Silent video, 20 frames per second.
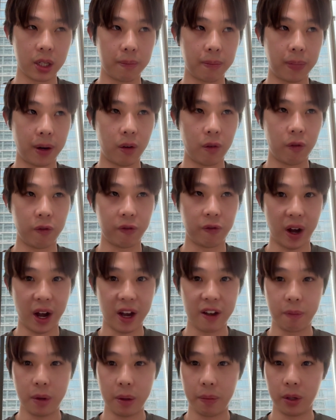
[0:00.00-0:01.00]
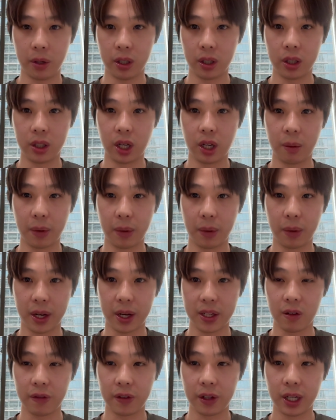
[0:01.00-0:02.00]
about 5 people, including
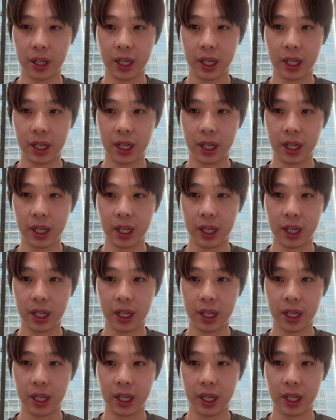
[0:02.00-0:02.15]
myself.